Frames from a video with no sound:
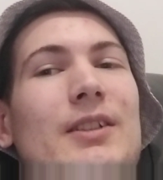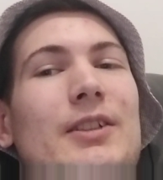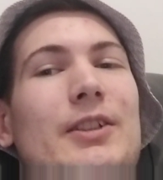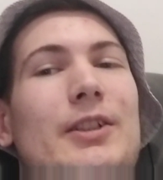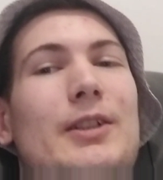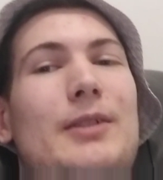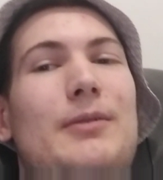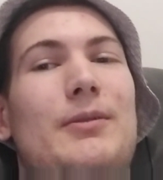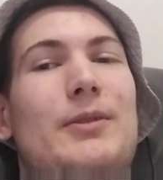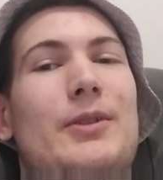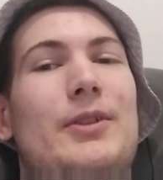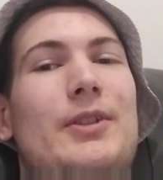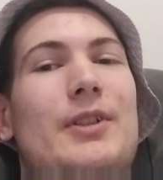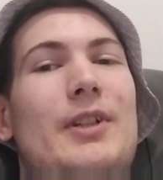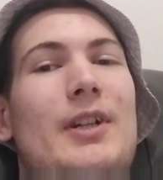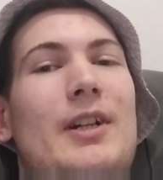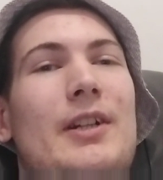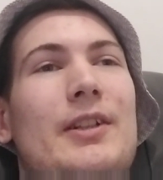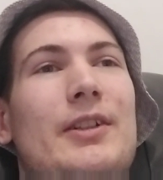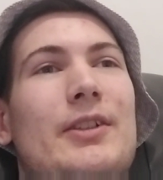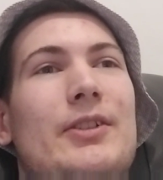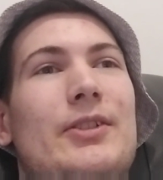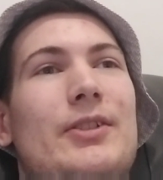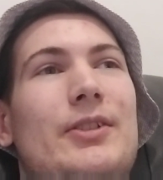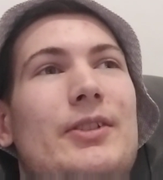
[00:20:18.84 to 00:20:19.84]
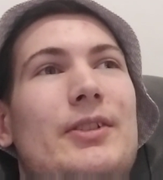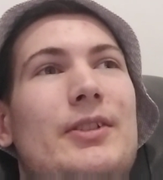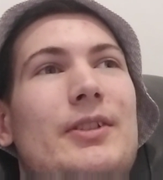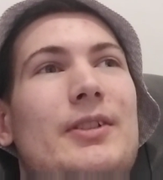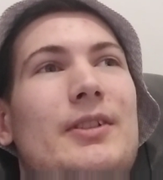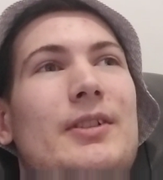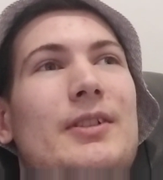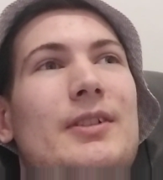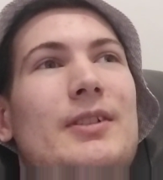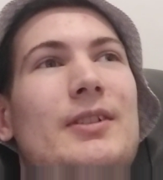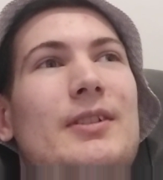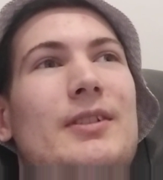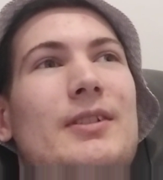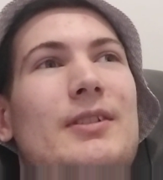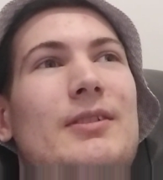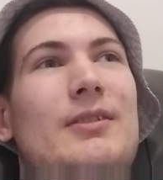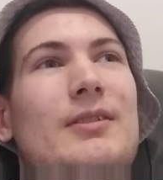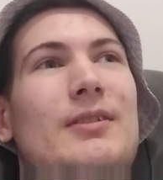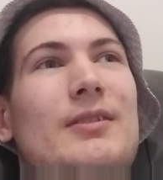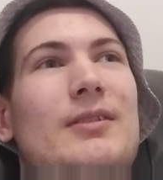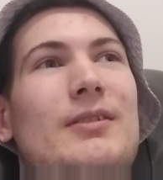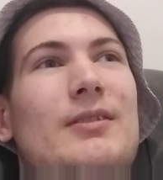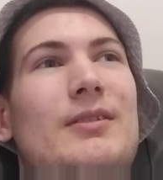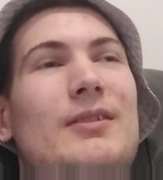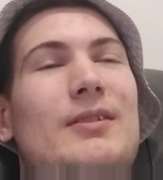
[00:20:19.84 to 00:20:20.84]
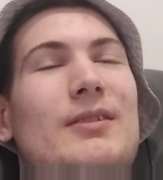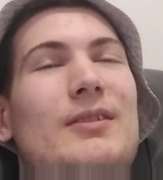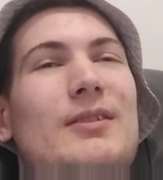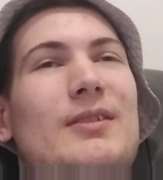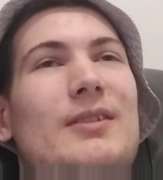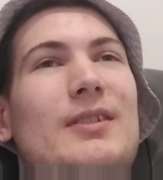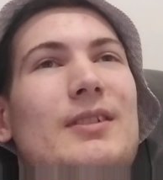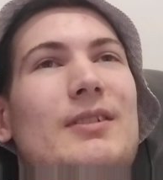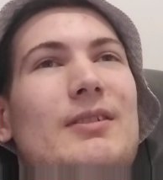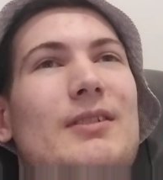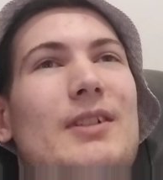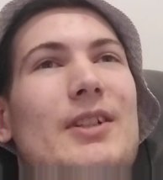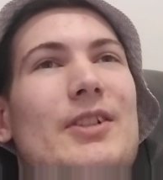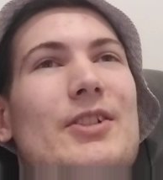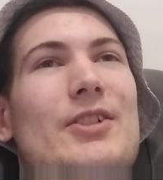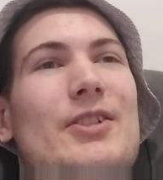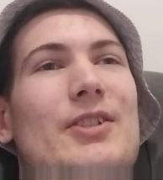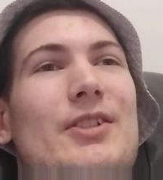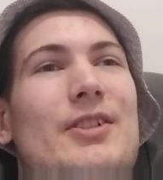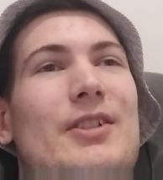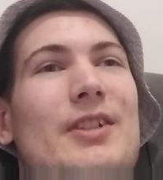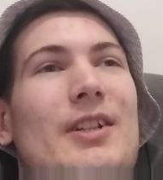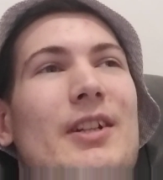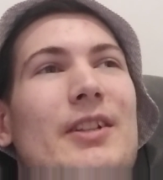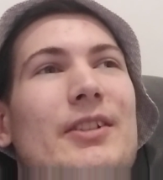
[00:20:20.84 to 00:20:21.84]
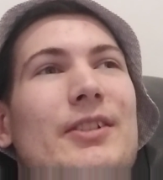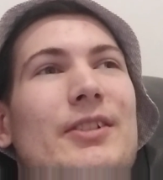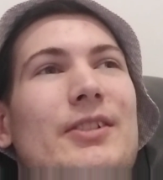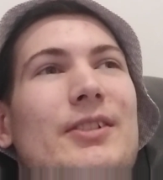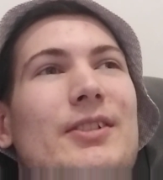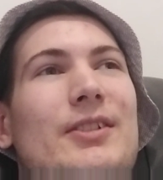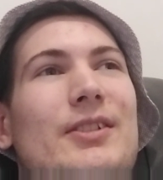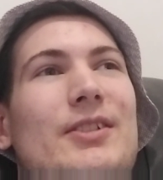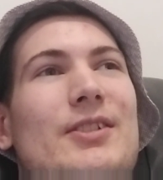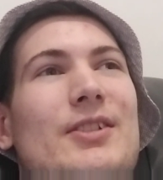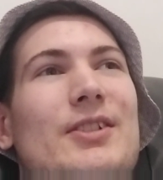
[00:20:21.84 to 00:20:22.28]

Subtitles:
there were tanks, Russian tanks,